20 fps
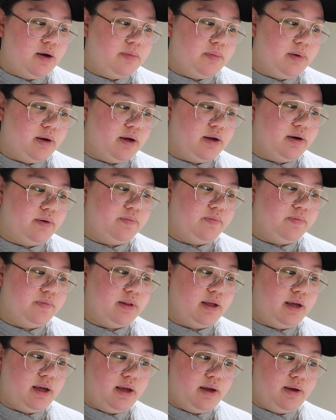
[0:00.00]
but
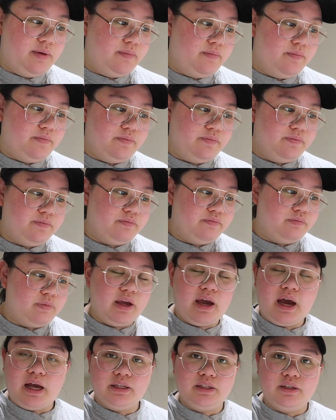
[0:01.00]
they
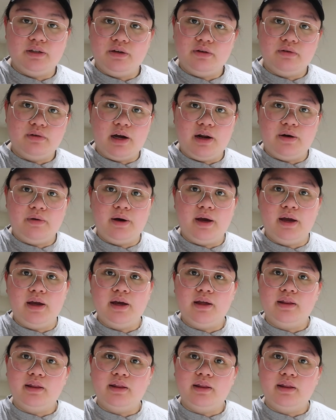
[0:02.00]
they answered right away,